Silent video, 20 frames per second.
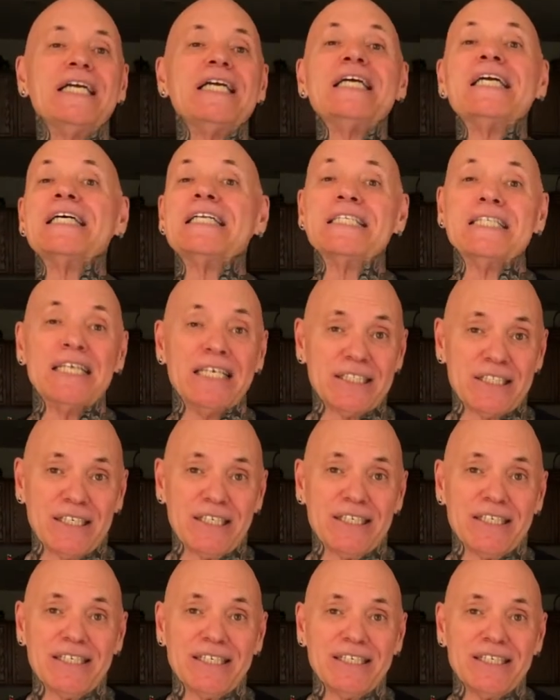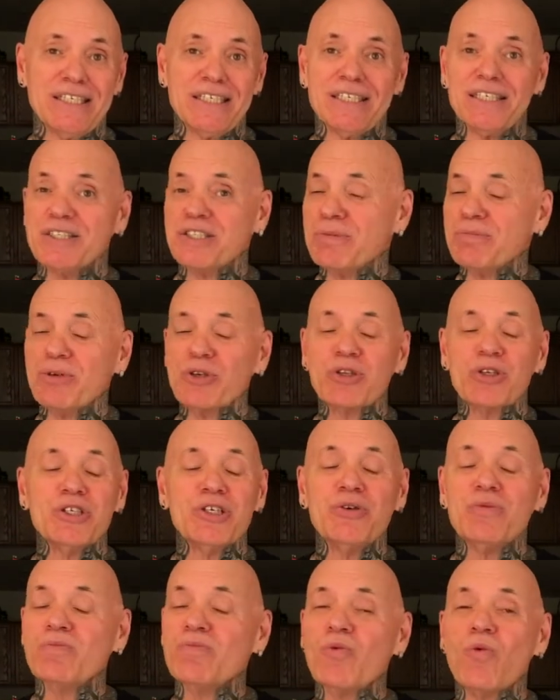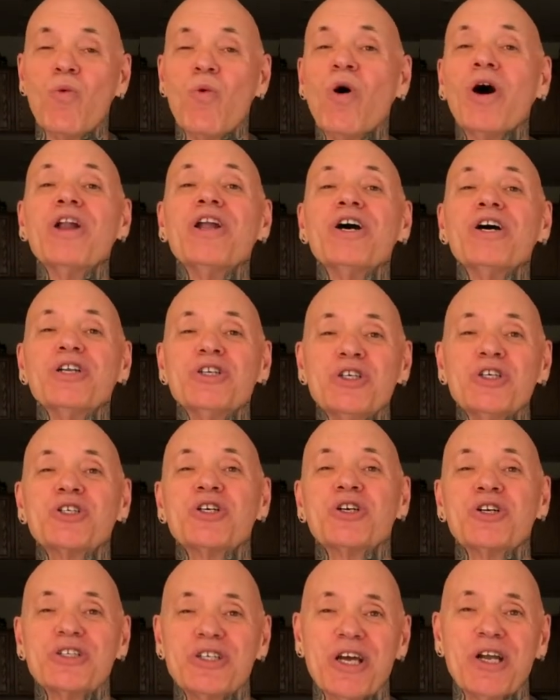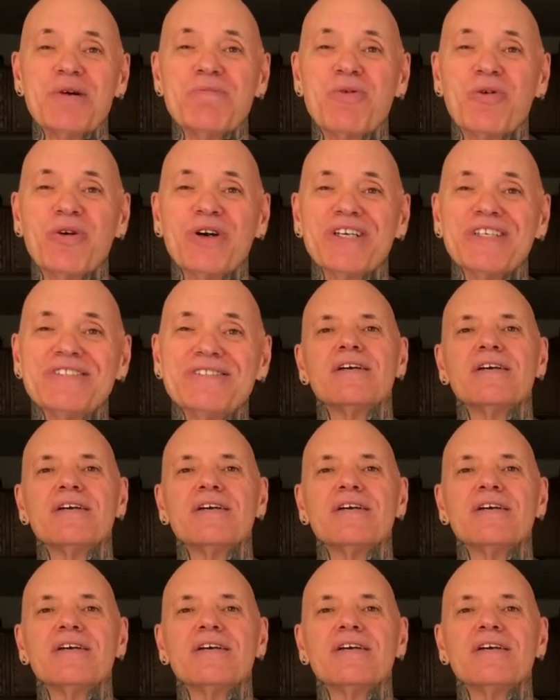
It doesn't. It's merely one additional data point.